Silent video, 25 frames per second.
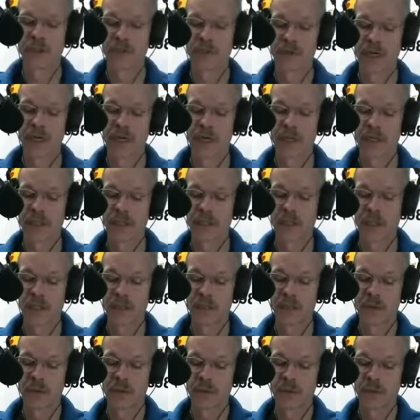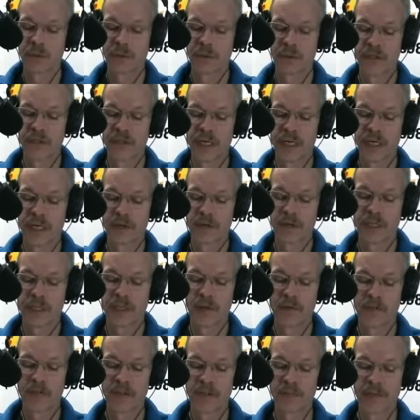Durand, Arkansas School Superintendent Greg
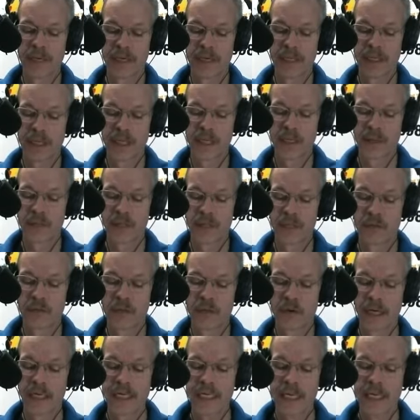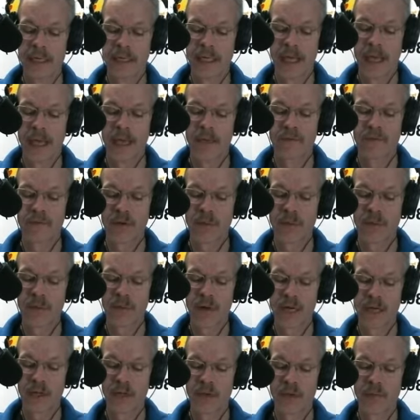Doverspike this morning from the
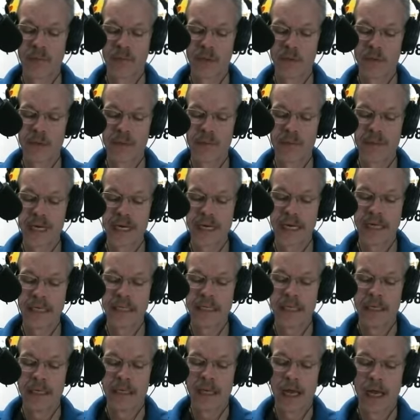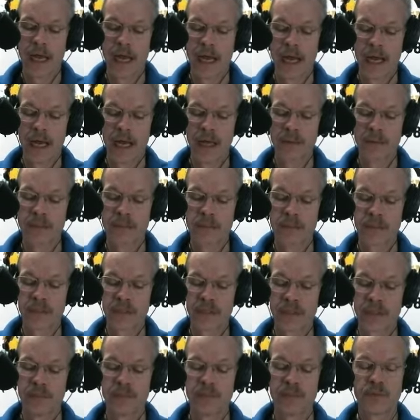regular board meeting,
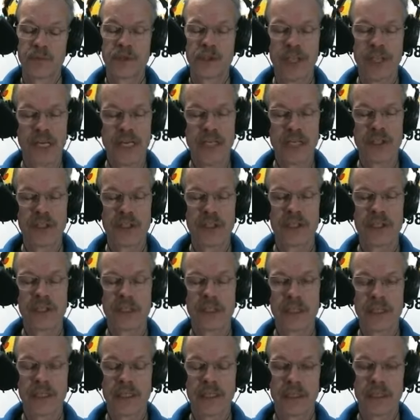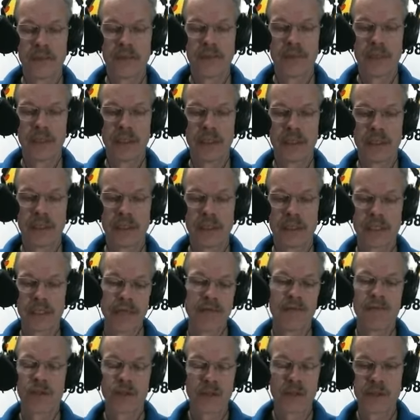some changes to the
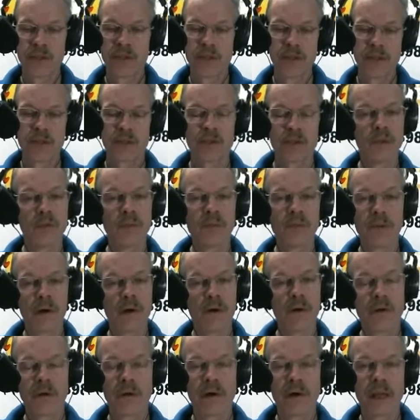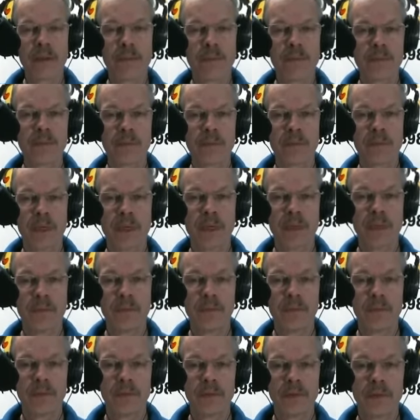Safe Return to School program.
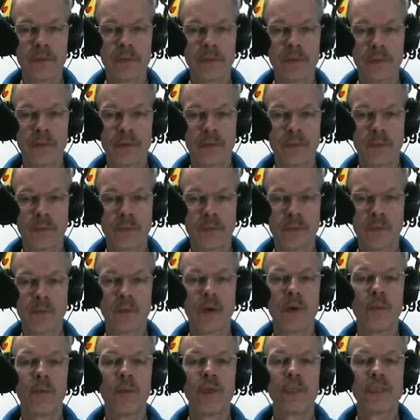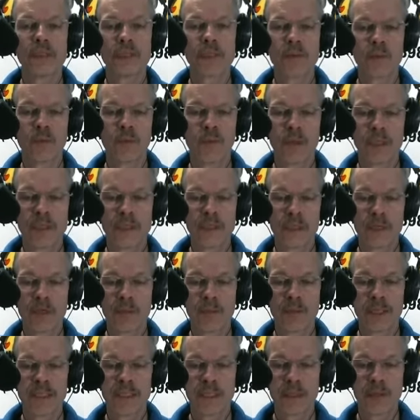What's going to
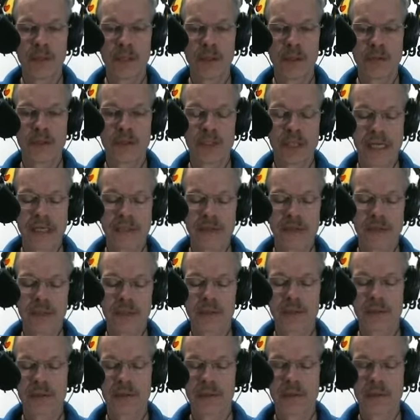be some of those changes?